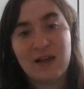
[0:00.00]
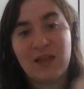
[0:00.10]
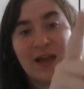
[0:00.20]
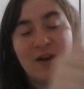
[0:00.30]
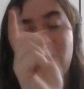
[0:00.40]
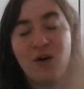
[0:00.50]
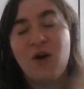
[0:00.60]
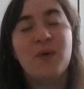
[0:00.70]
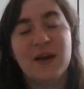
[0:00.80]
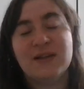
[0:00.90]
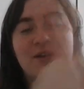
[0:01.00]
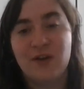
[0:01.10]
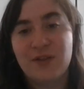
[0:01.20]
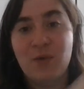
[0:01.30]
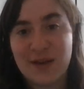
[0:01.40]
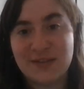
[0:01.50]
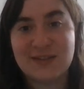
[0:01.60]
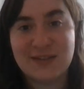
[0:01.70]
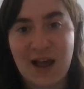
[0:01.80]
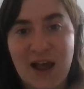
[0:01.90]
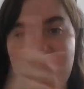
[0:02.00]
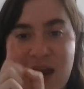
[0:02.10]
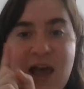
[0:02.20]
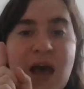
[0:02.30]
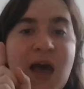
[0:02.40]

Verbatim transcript: like always on the west side.